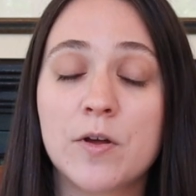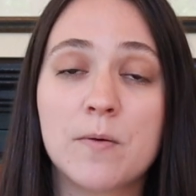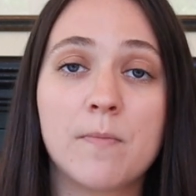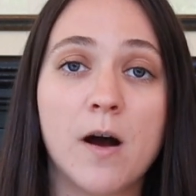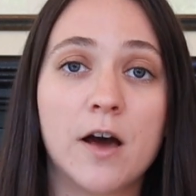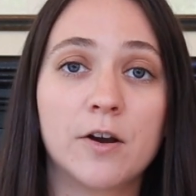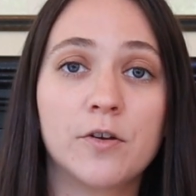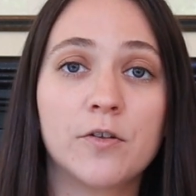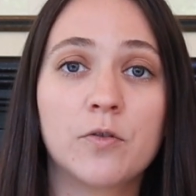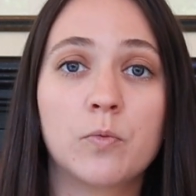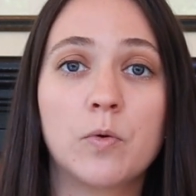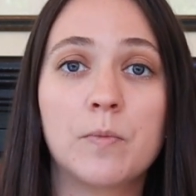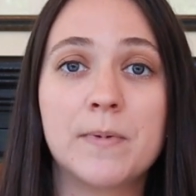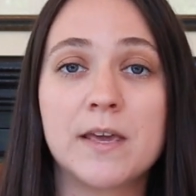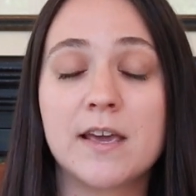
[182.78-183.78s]
their models
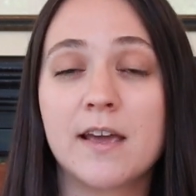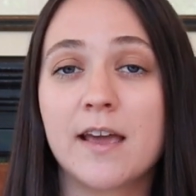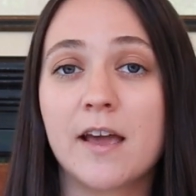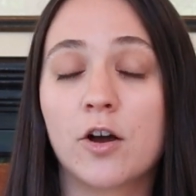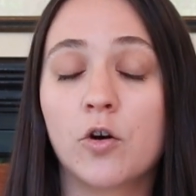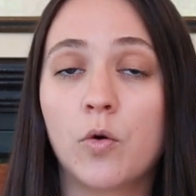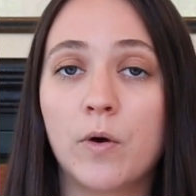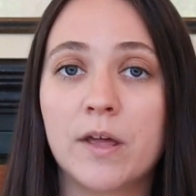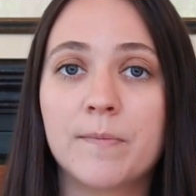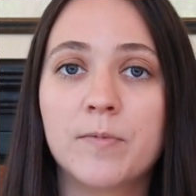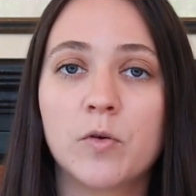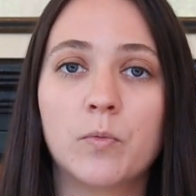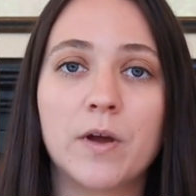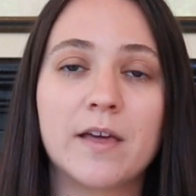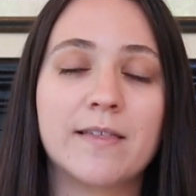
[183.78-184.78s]
will be equipped
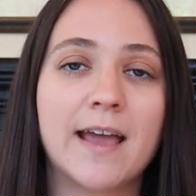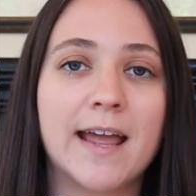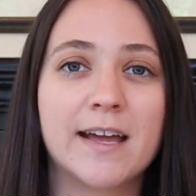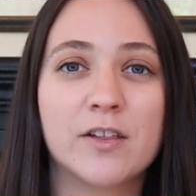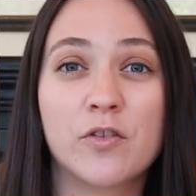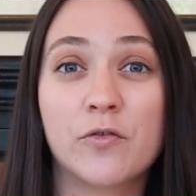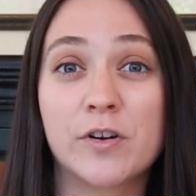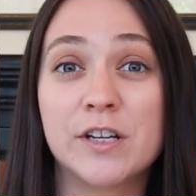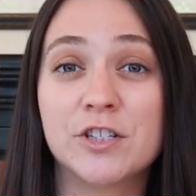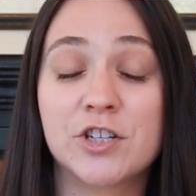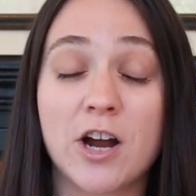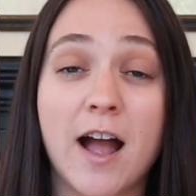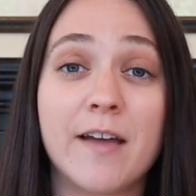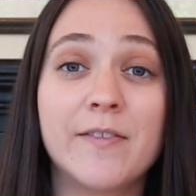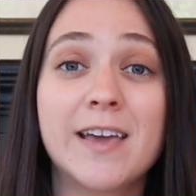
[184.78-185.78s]
with hands-free
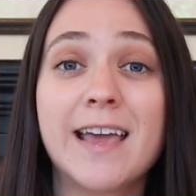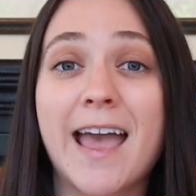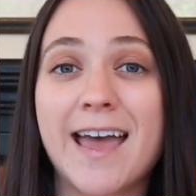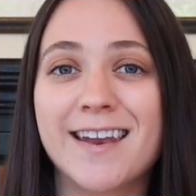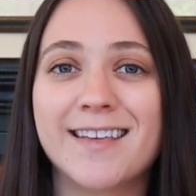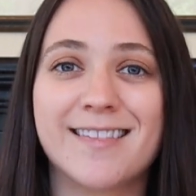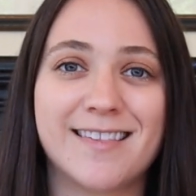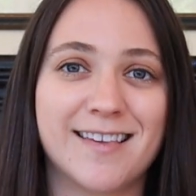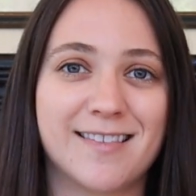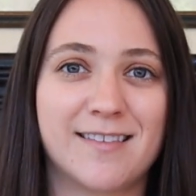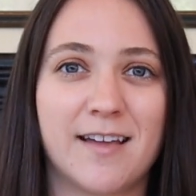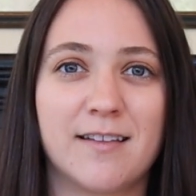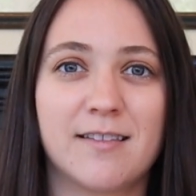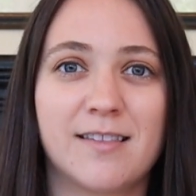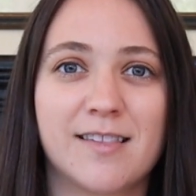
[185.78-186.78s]
driving and
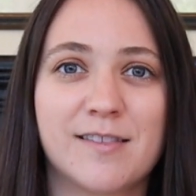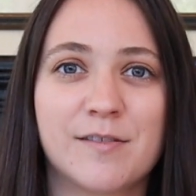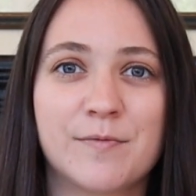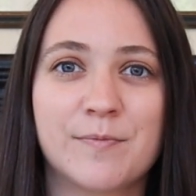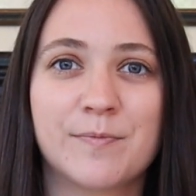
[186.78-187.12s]
assistance.